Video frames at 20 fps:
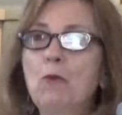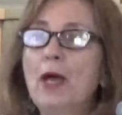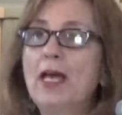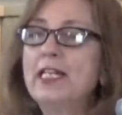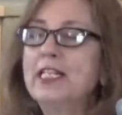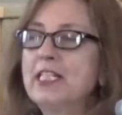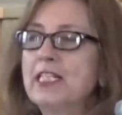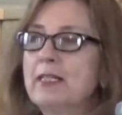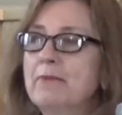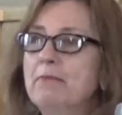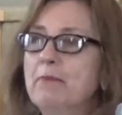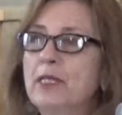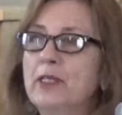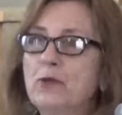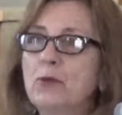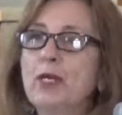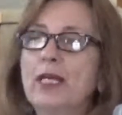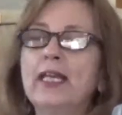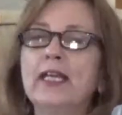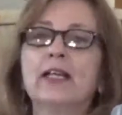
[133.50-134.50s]
went
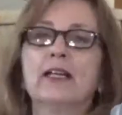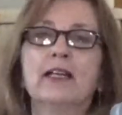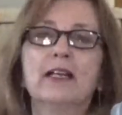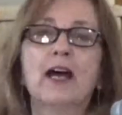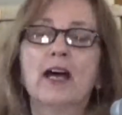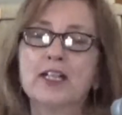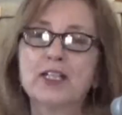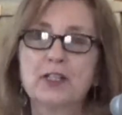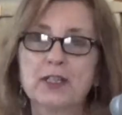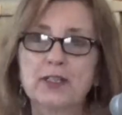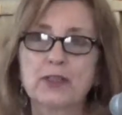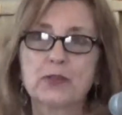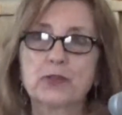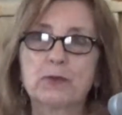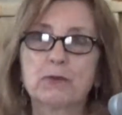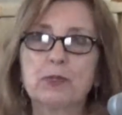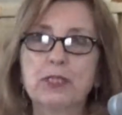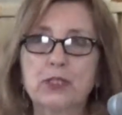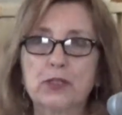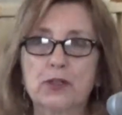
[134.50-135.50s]
midweek and I
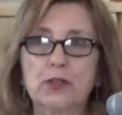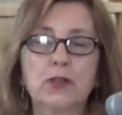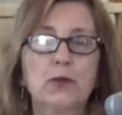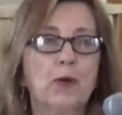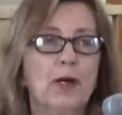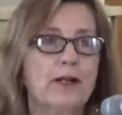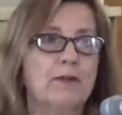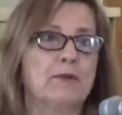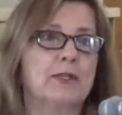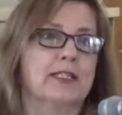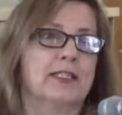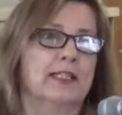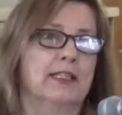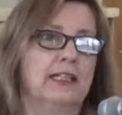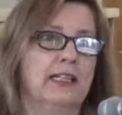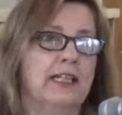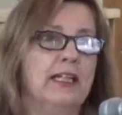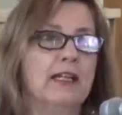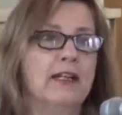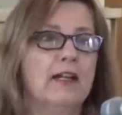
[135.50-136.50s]
just returned quite
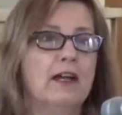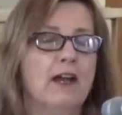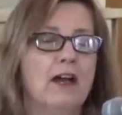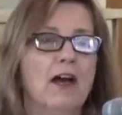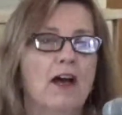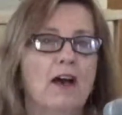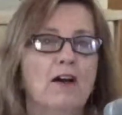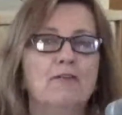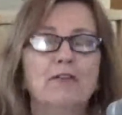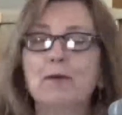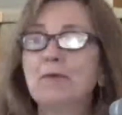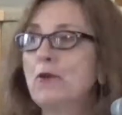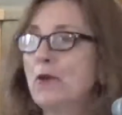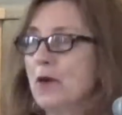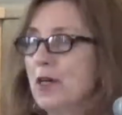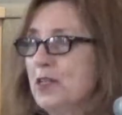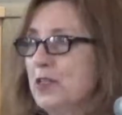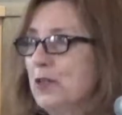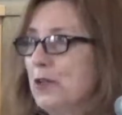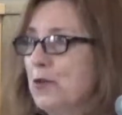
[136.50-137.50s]
recently from
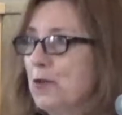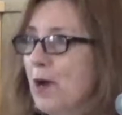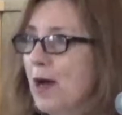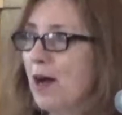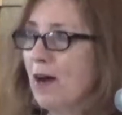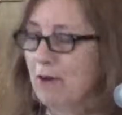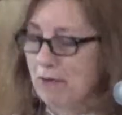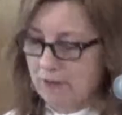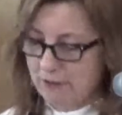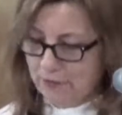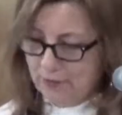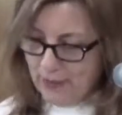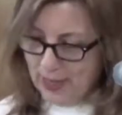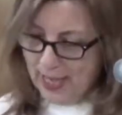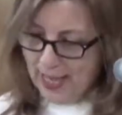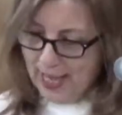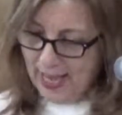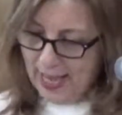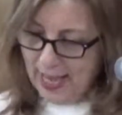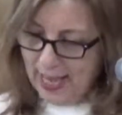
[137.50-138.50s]
going to Guelph.
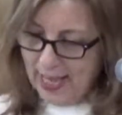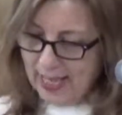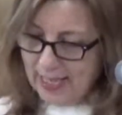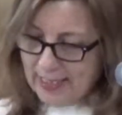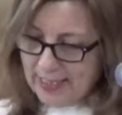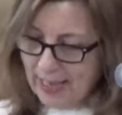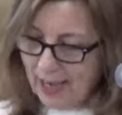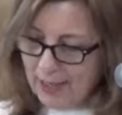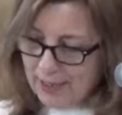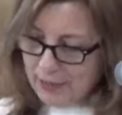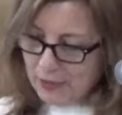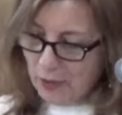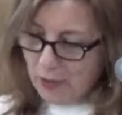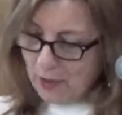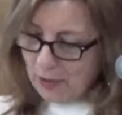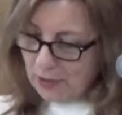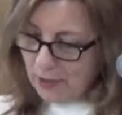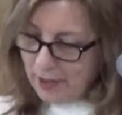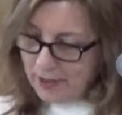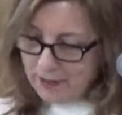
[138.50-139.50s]
And I
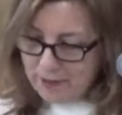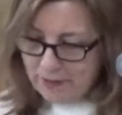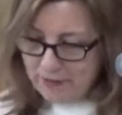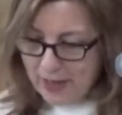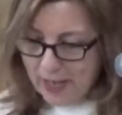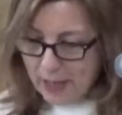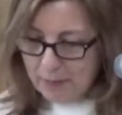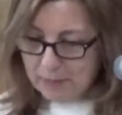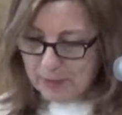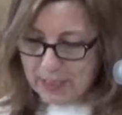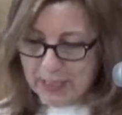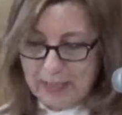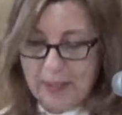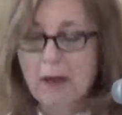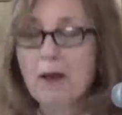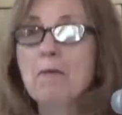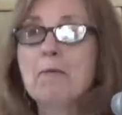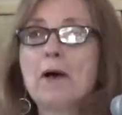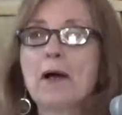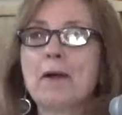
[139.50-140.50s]
saw a lot of family,
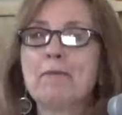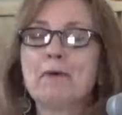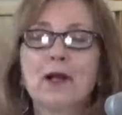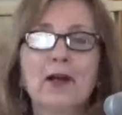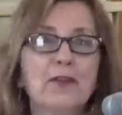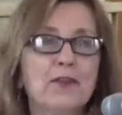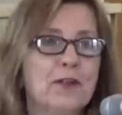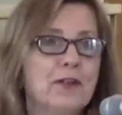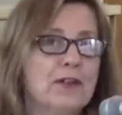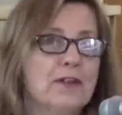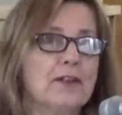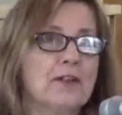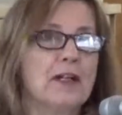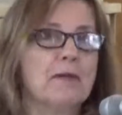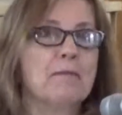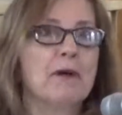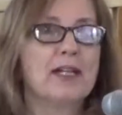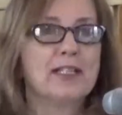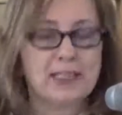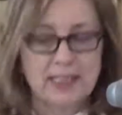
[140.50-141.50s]
my brother
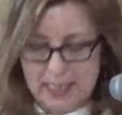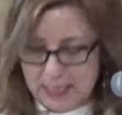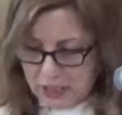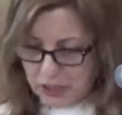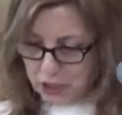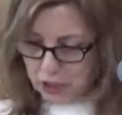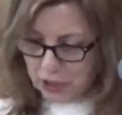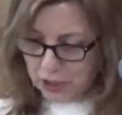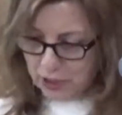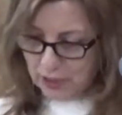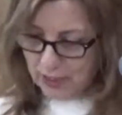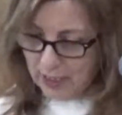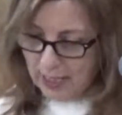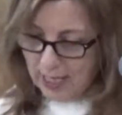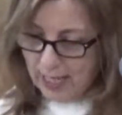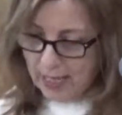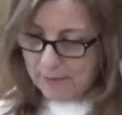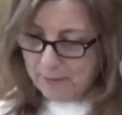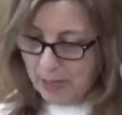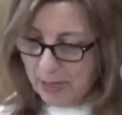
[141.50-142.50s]
and my sister,
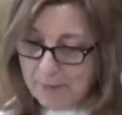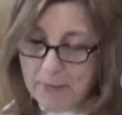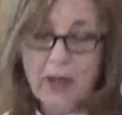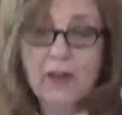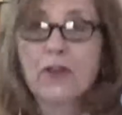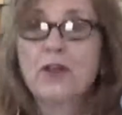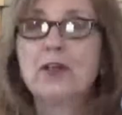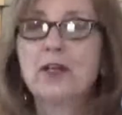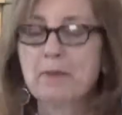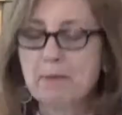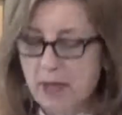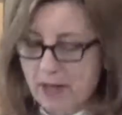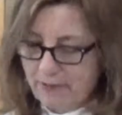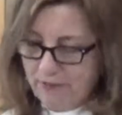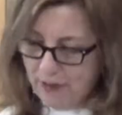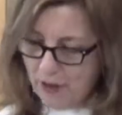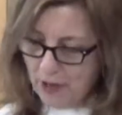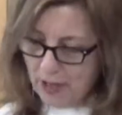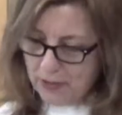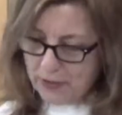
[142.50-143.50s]
my mother and my
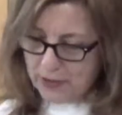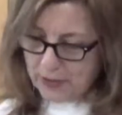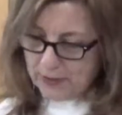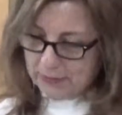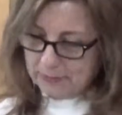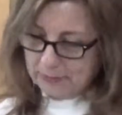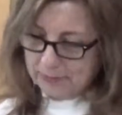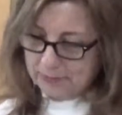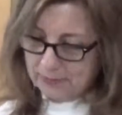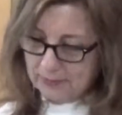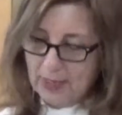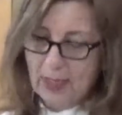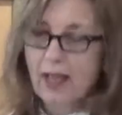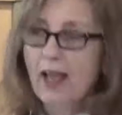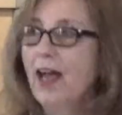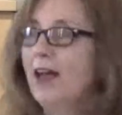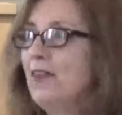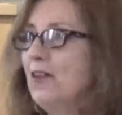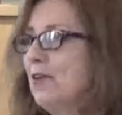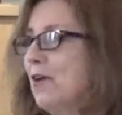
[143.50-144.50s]
father.
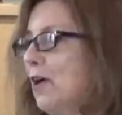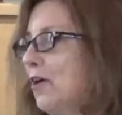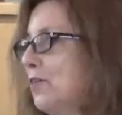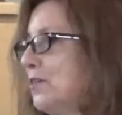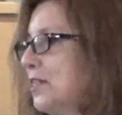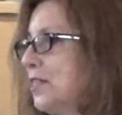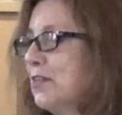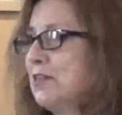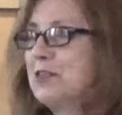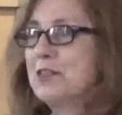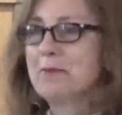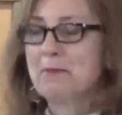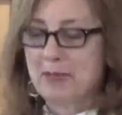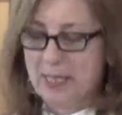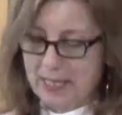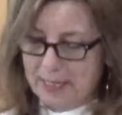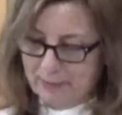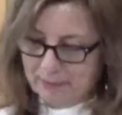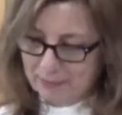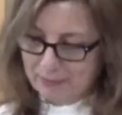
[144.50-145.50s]
And they're all dear to
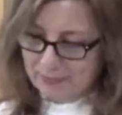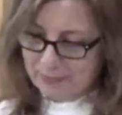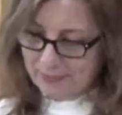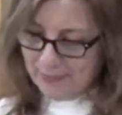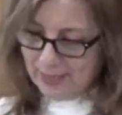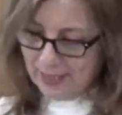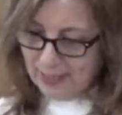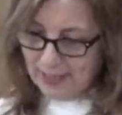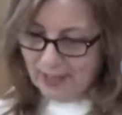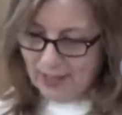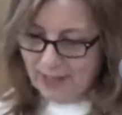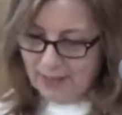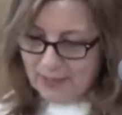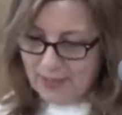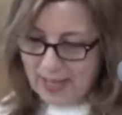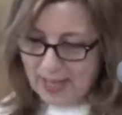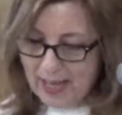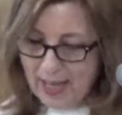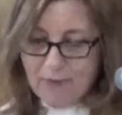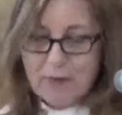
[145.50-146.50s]
me.
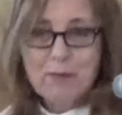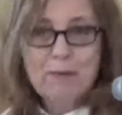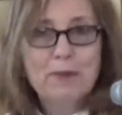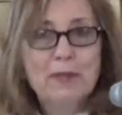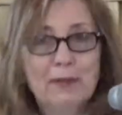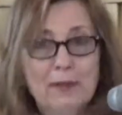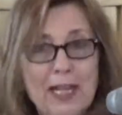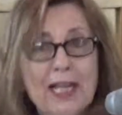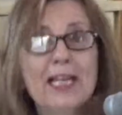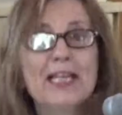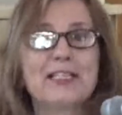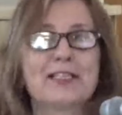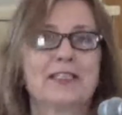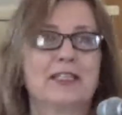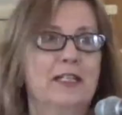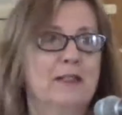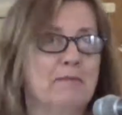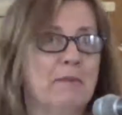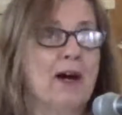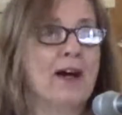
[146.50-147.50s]
They have a place
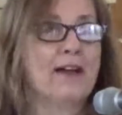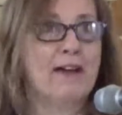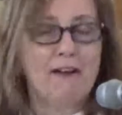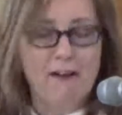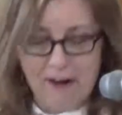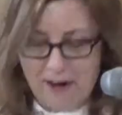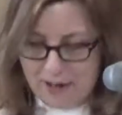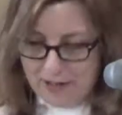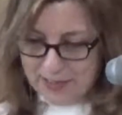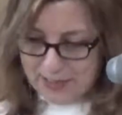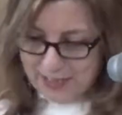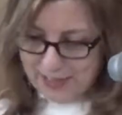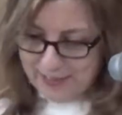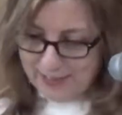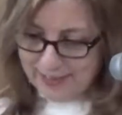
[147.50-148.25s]
in my heart.